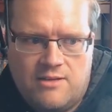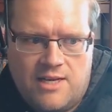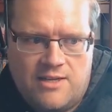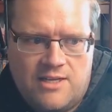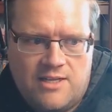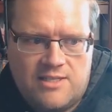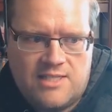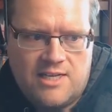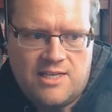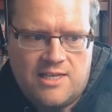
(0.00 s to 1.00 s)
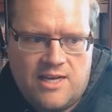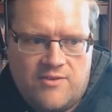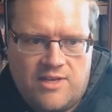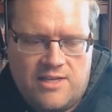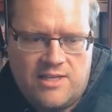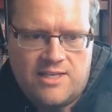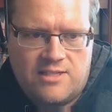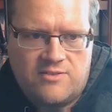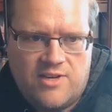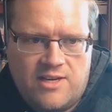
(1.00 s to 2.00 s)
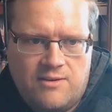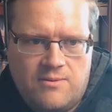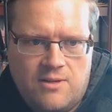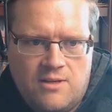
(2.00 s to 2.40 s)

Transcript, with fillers: and then in the sign in I have an index file.